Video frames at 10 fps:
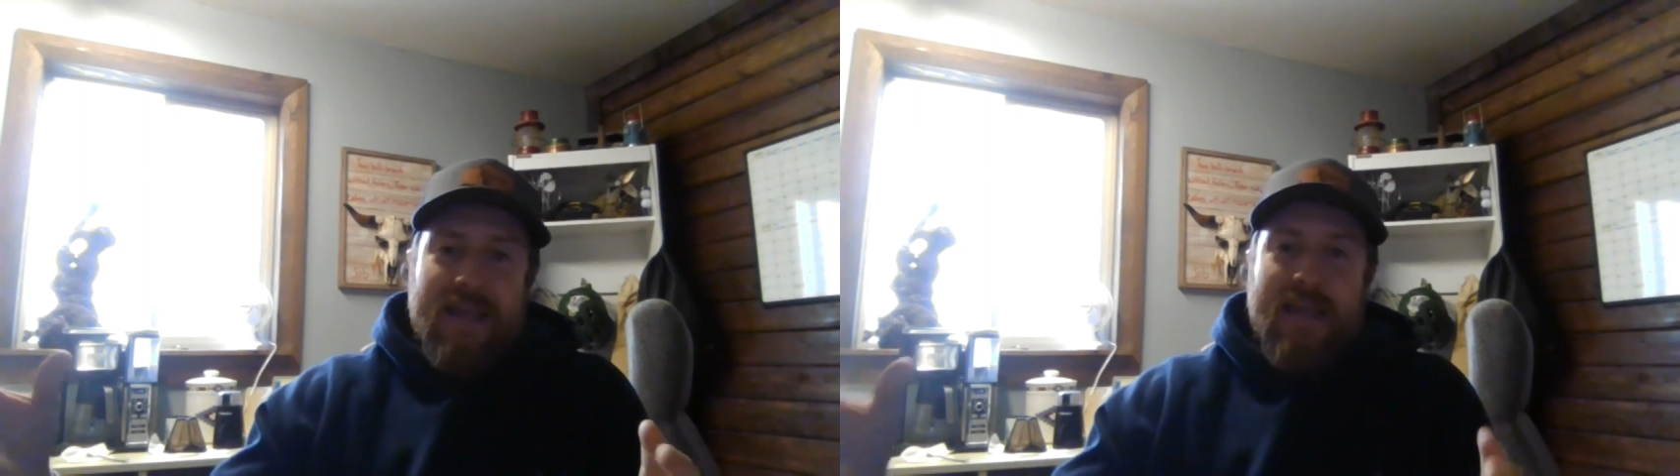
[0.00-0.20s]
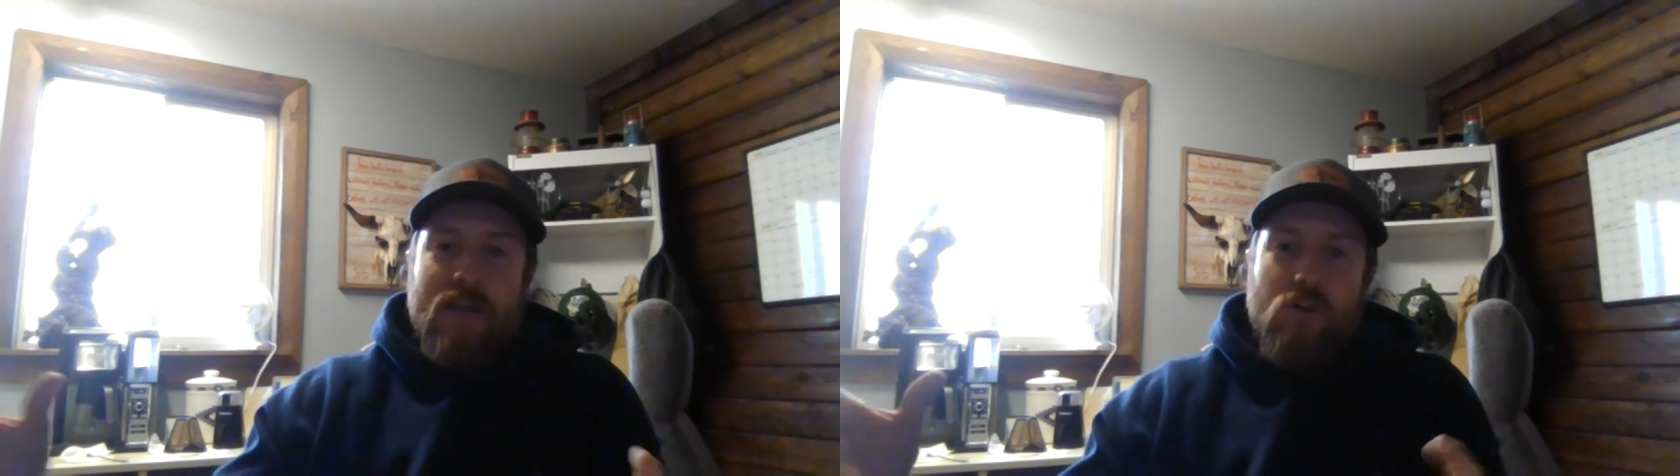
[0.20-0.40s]

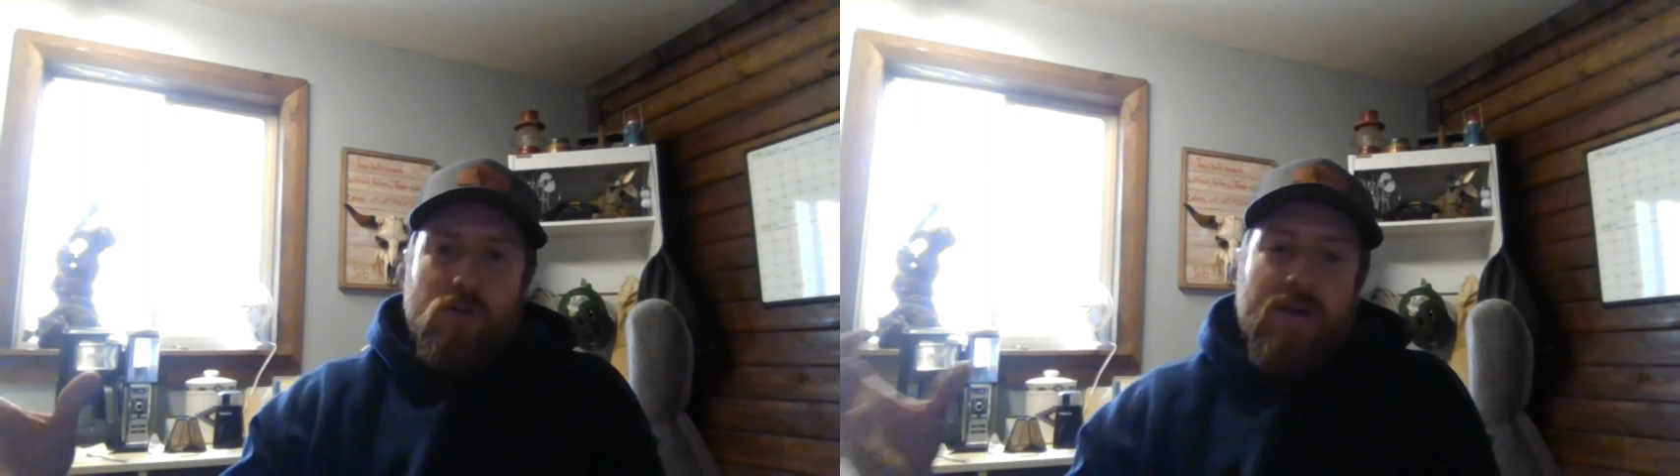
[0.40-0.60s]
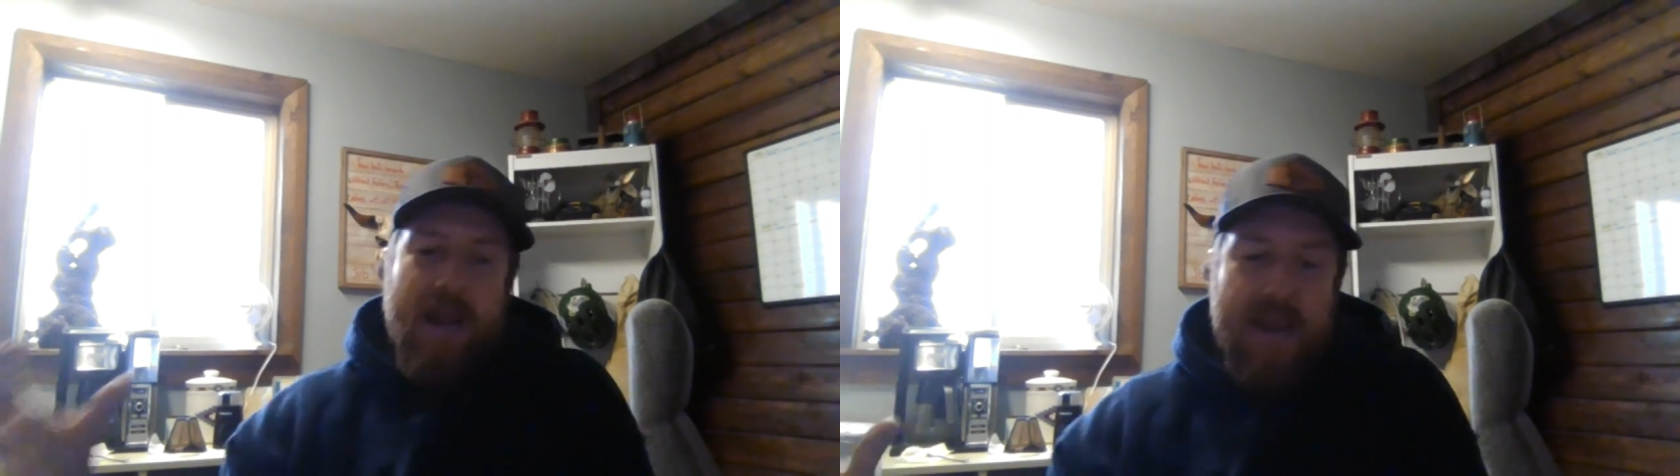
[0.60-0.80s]
and
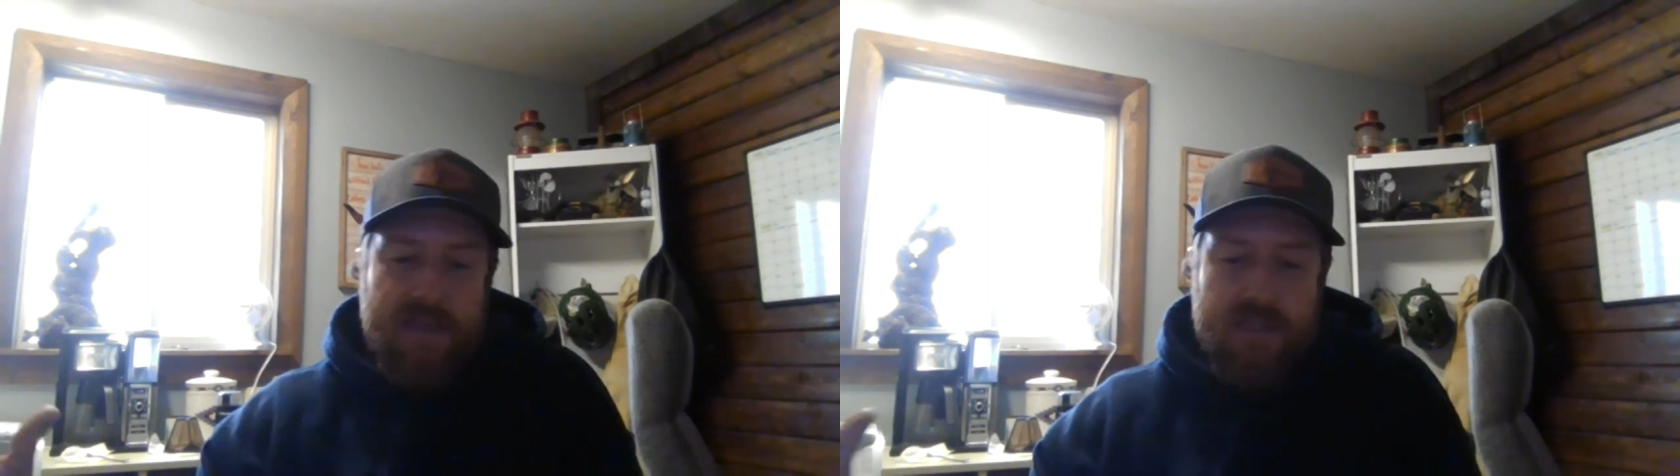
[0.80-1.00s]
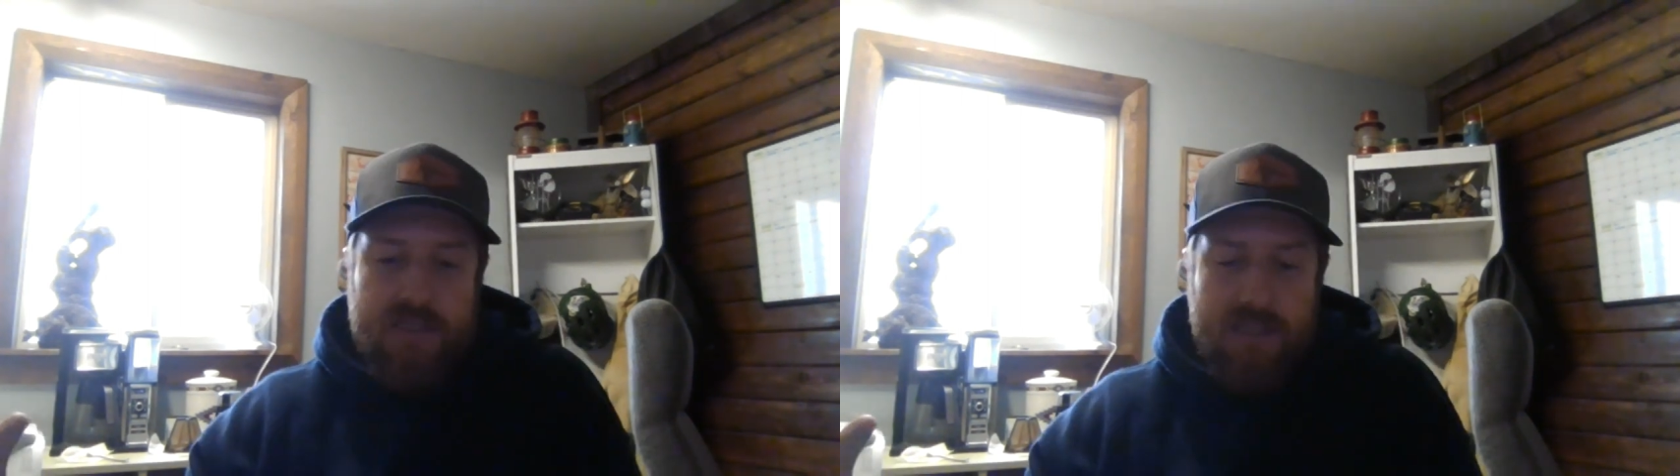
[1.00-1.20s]

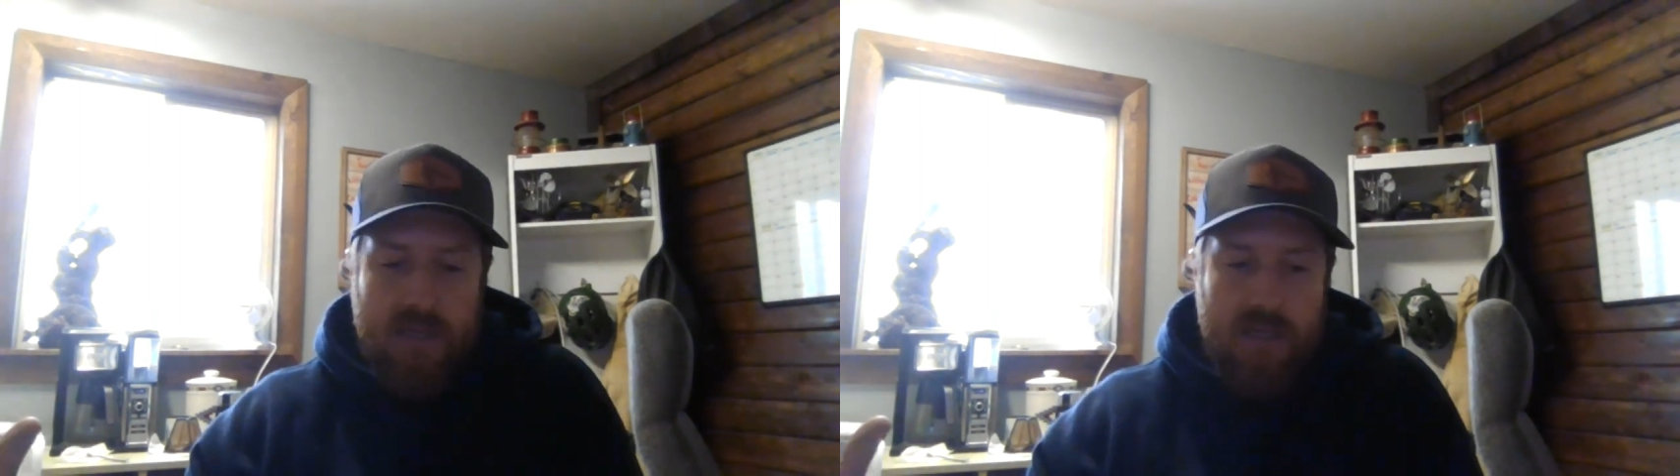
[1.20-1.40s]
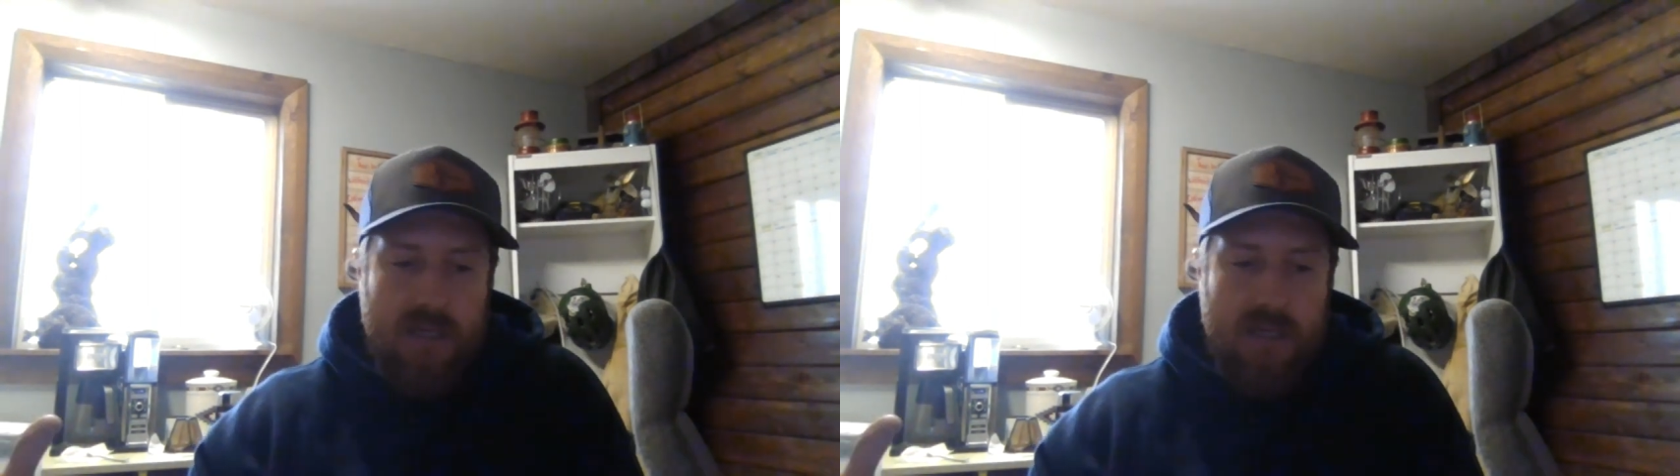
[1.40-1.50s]
creates